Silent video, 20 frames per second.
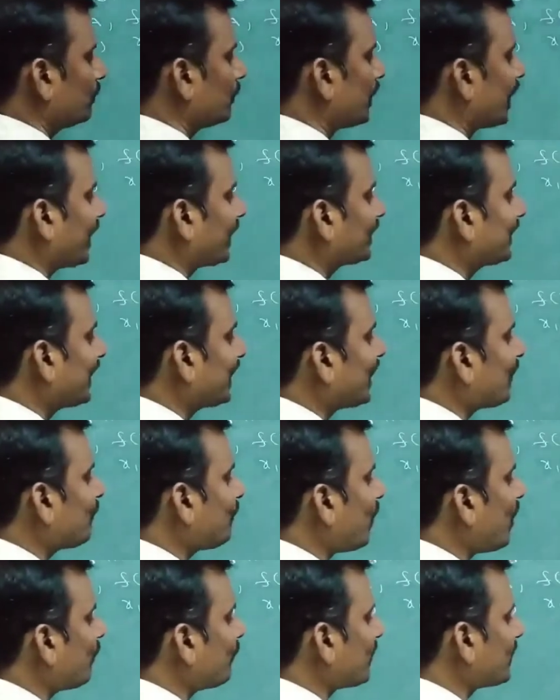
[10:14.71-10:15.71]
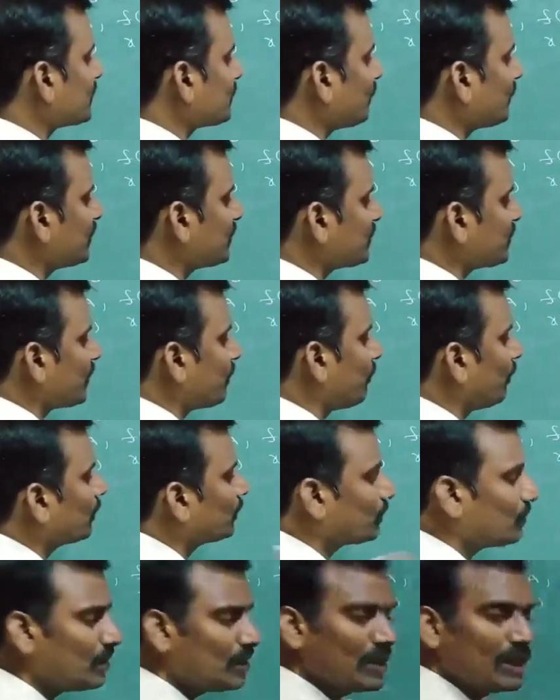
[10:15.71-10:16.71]
Okay, then f of x1 is equal
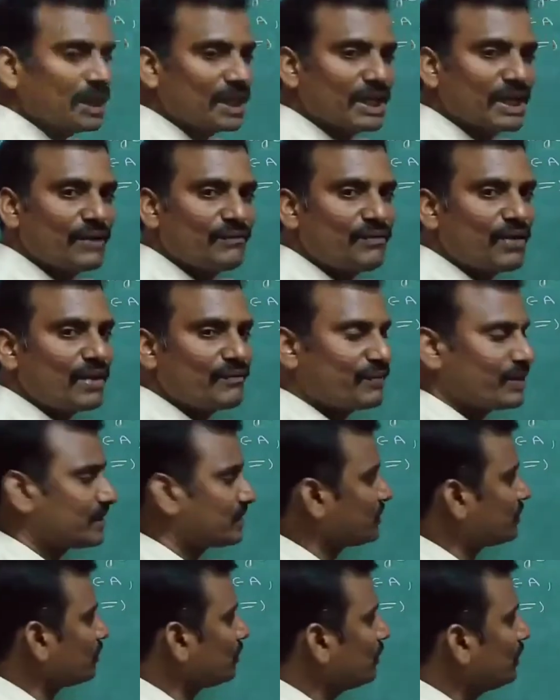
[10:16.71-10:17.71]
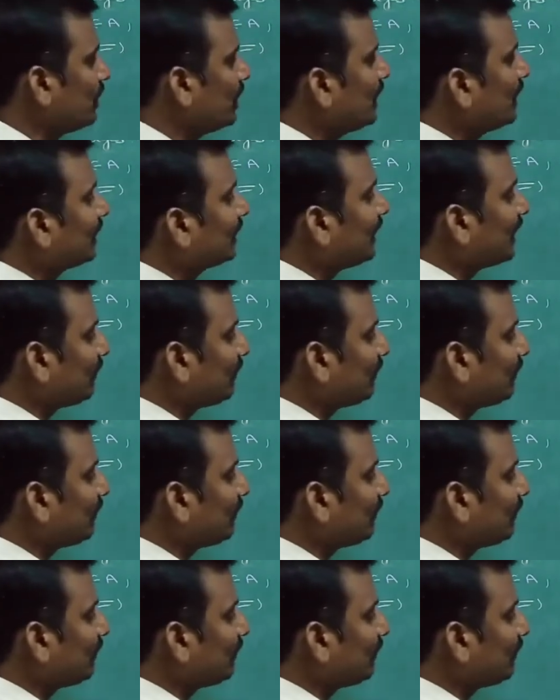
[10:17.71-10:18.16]
to f of x2.